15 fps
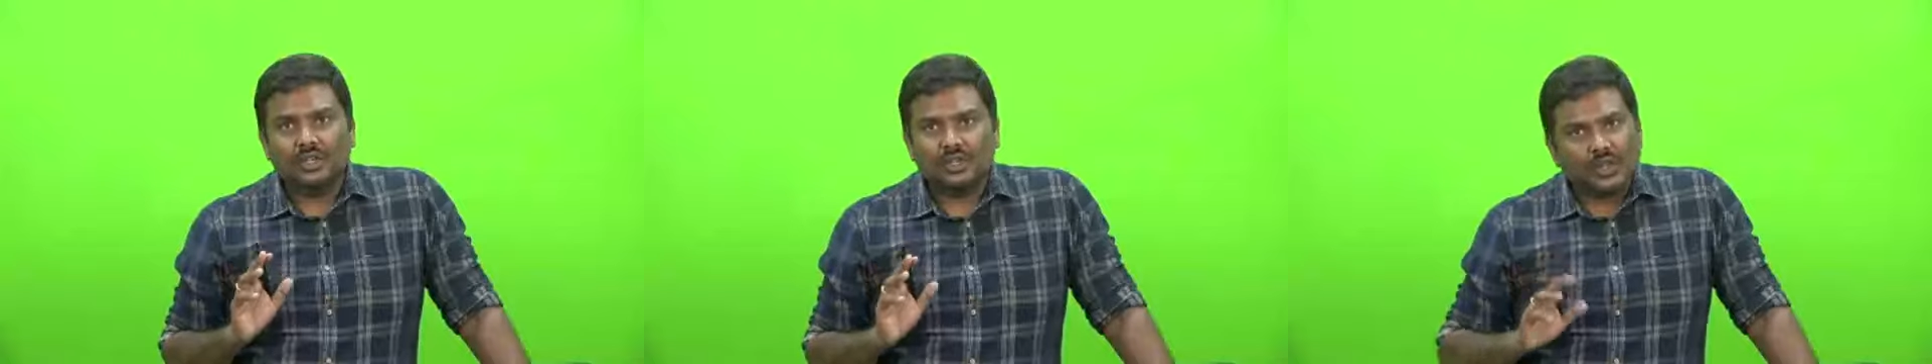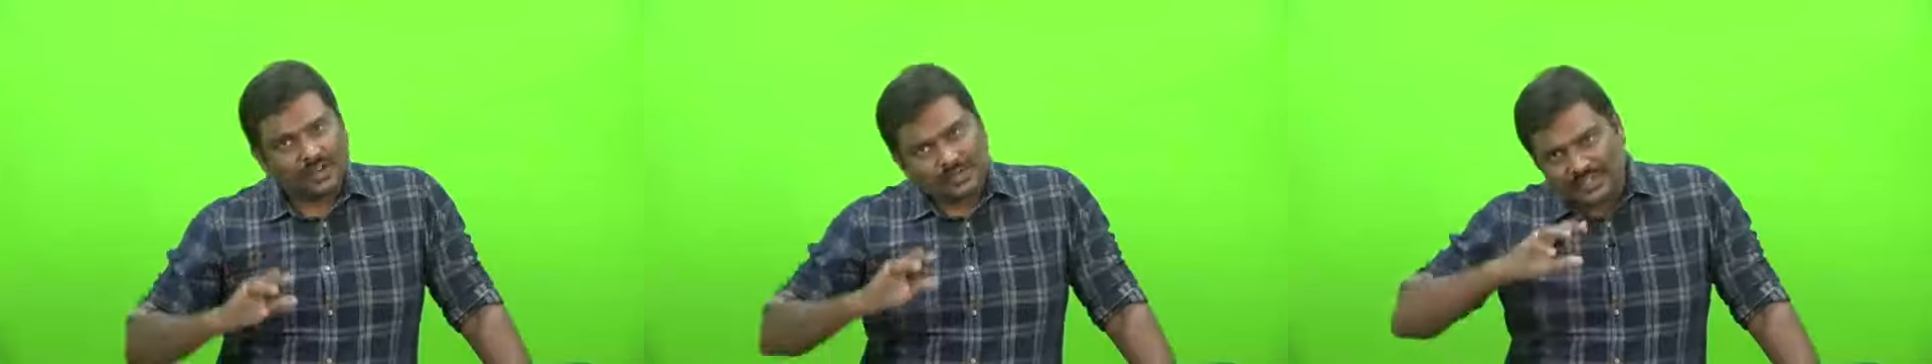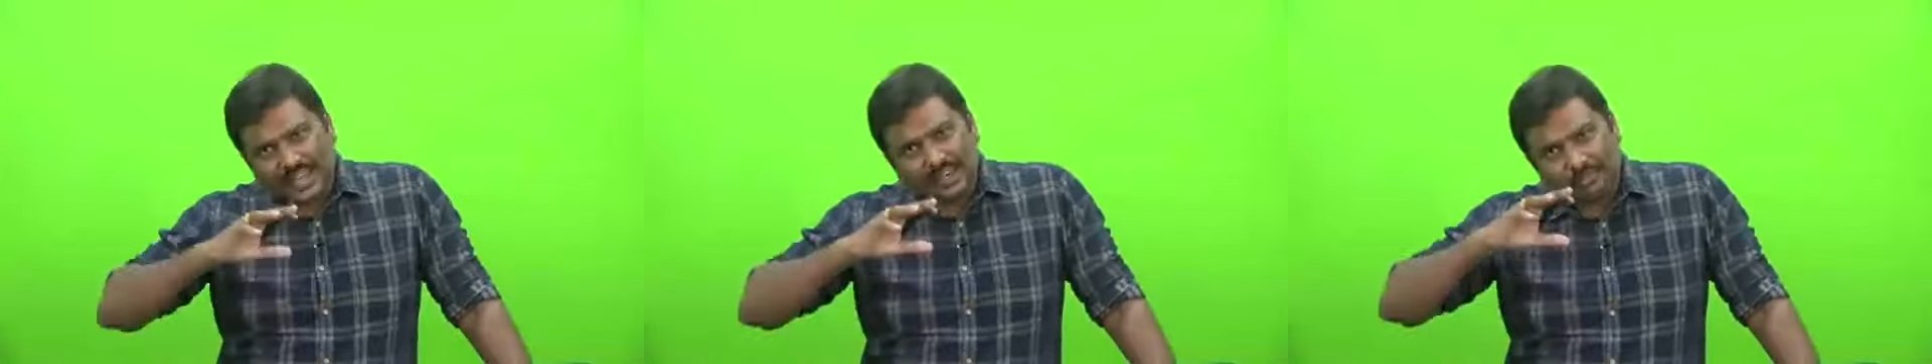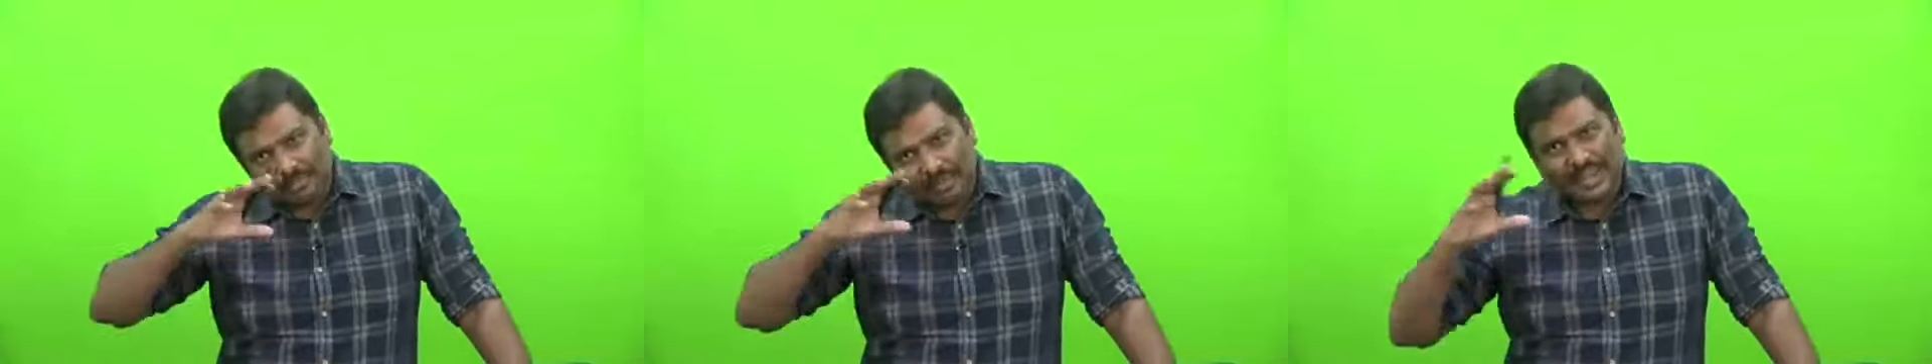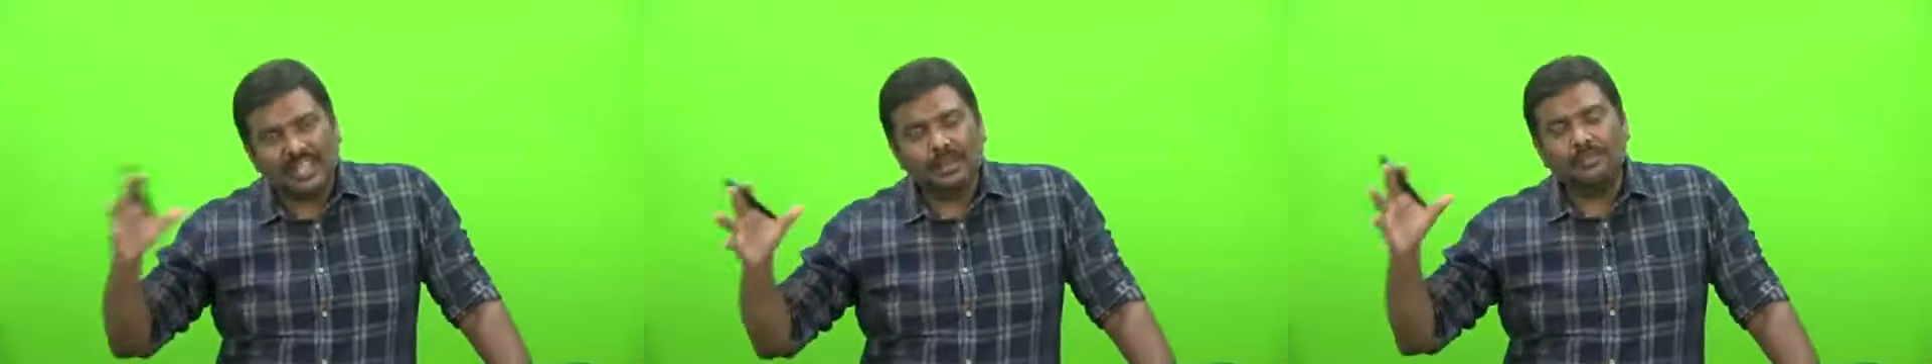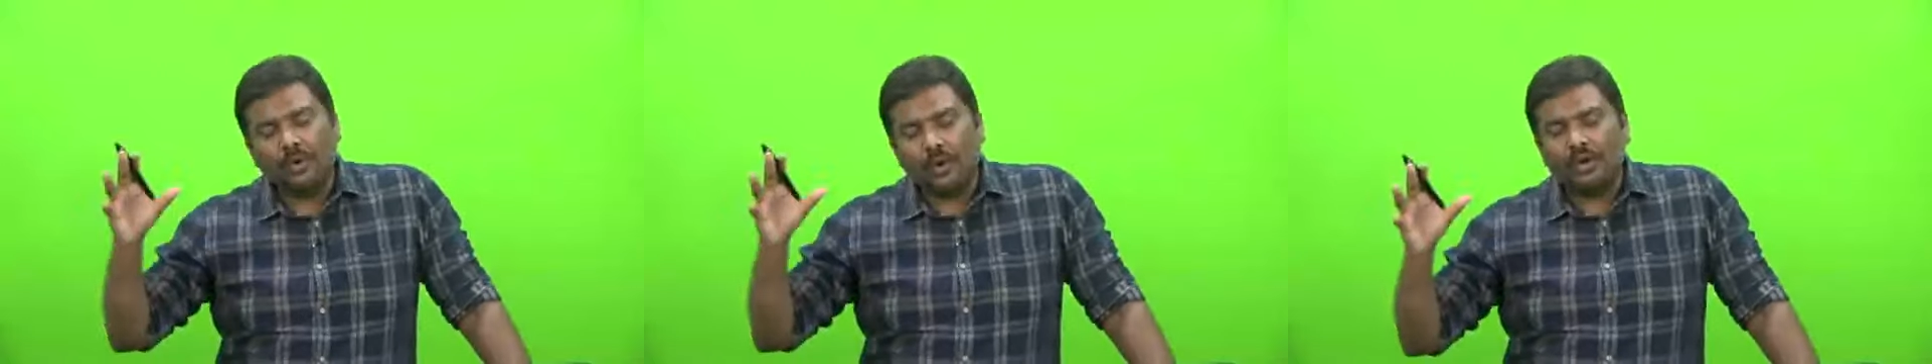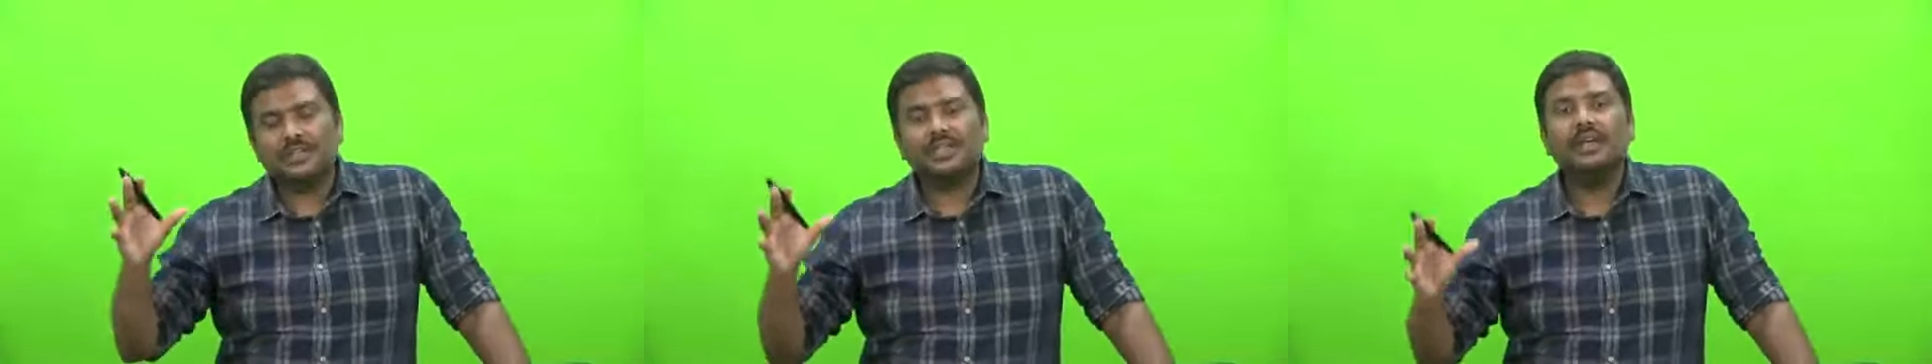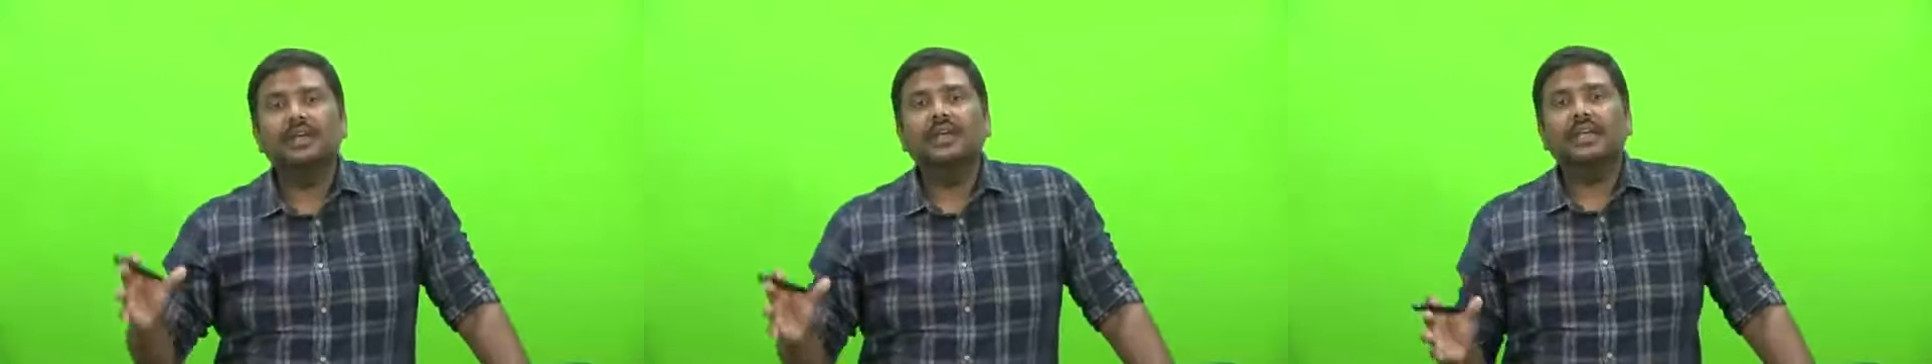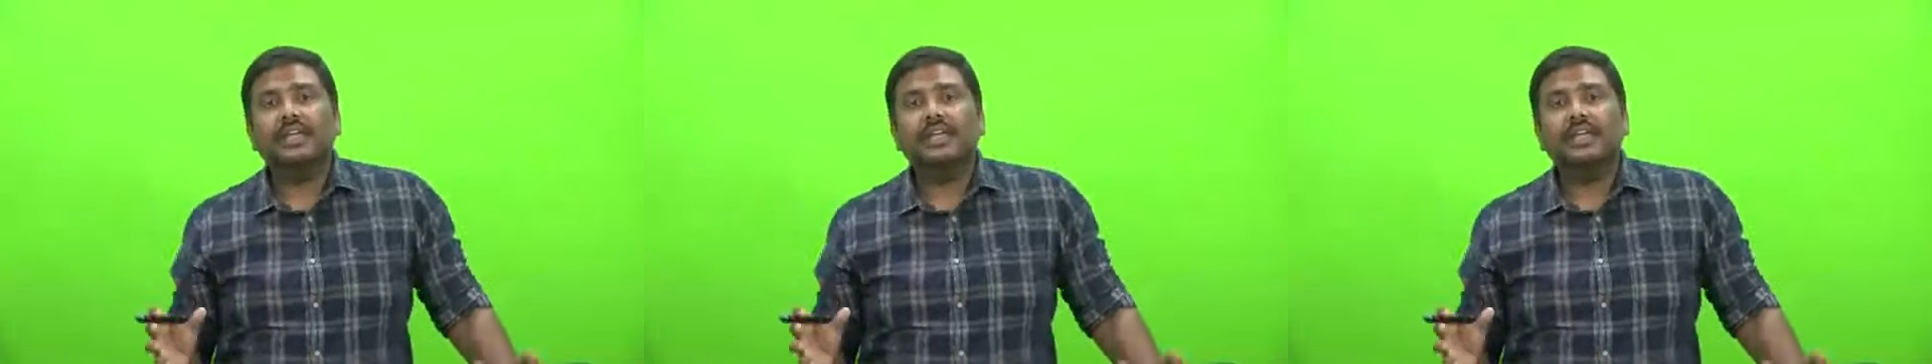So I've seen many books